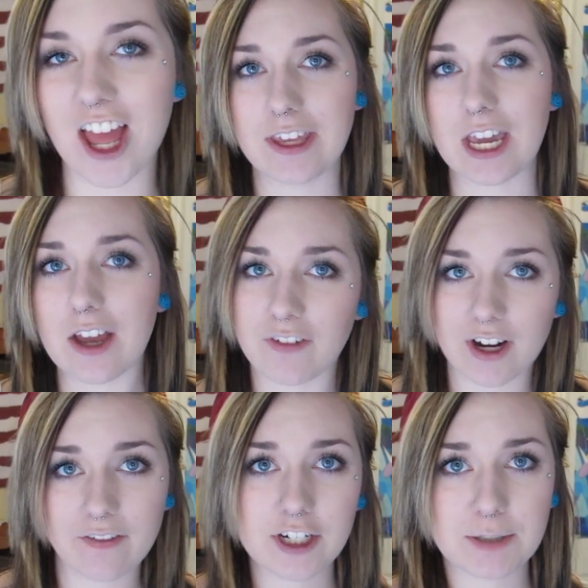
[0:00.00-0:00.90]
The
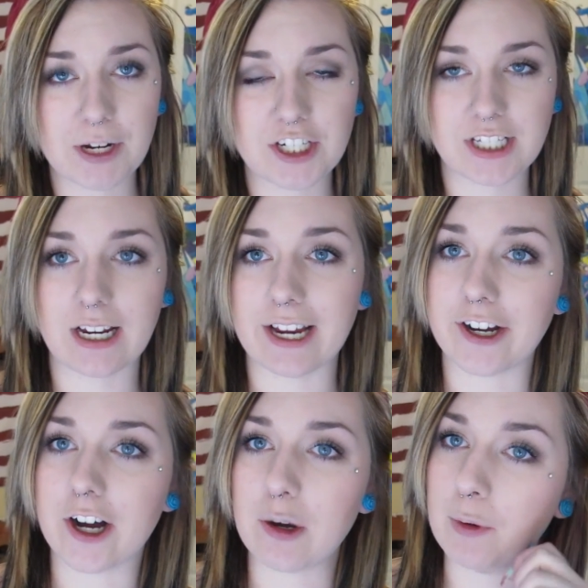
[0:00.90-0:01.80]
very first piercing I
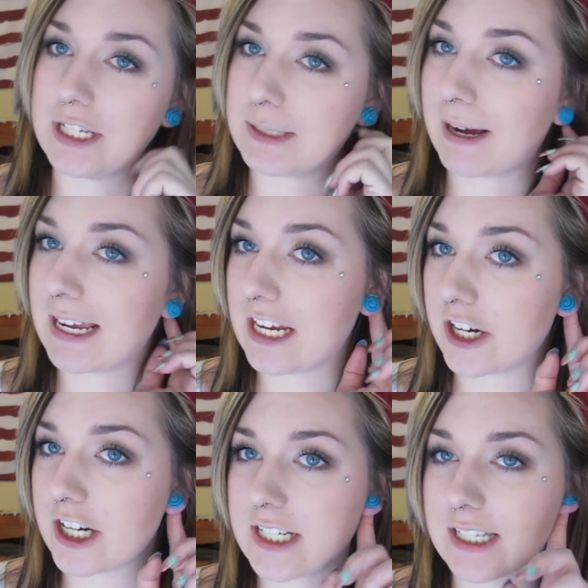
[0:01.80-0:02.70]
got was my
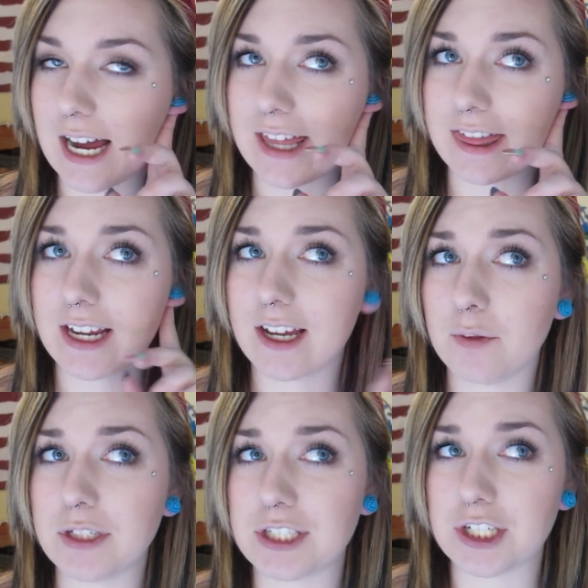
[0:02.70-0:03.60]
ears. I think I
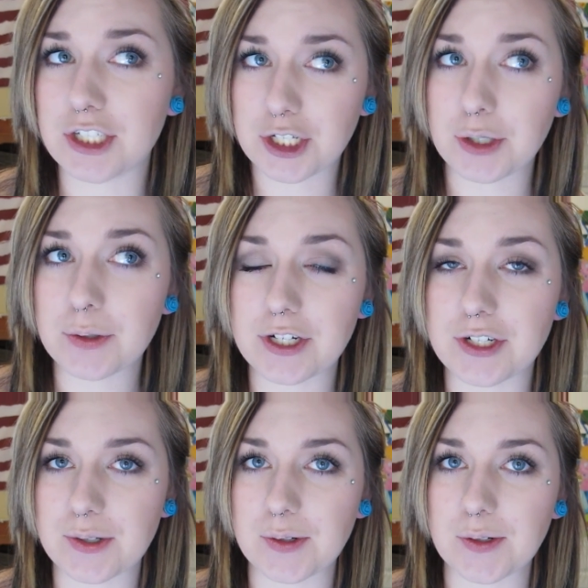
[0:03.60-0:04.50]
was 2
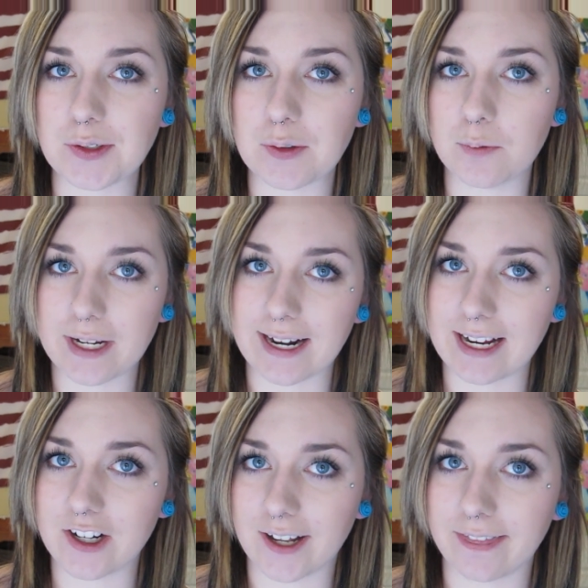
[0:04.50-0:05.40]
years old when
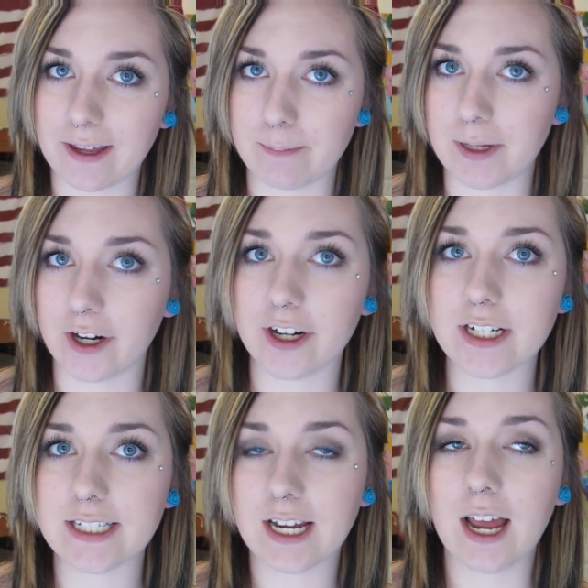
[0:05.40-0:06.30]
I got them
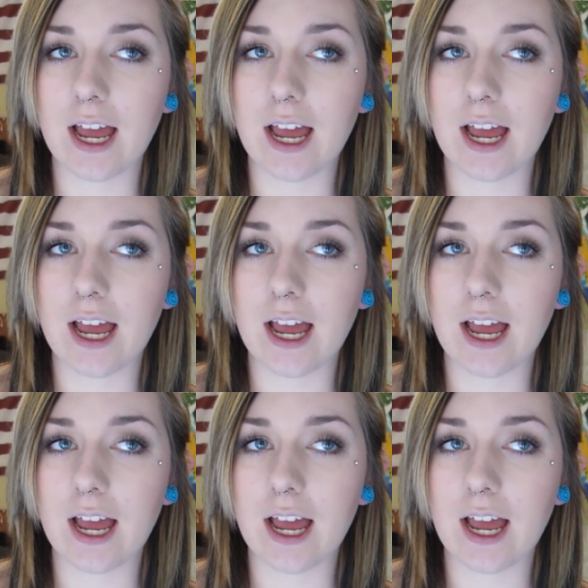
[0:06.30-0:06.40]
pierced.